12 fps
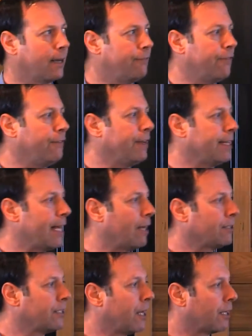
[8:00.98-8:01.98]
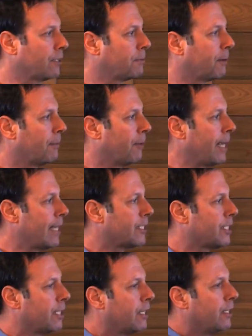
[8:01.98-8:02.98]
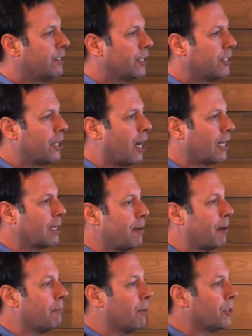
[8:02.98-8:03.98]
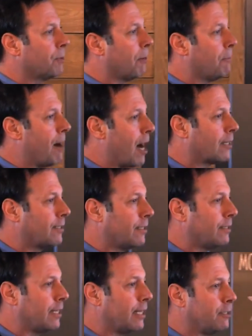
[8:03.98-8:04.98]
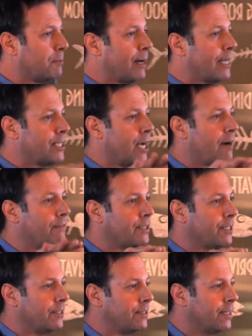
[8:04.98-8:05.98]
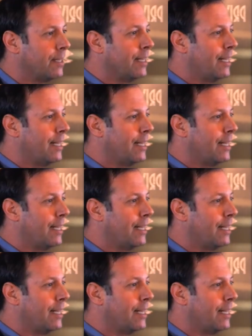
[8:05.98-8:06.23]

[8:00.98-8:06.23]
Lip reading: of $50,000 per branch. So you're talking about multiple boxes in these branch offices.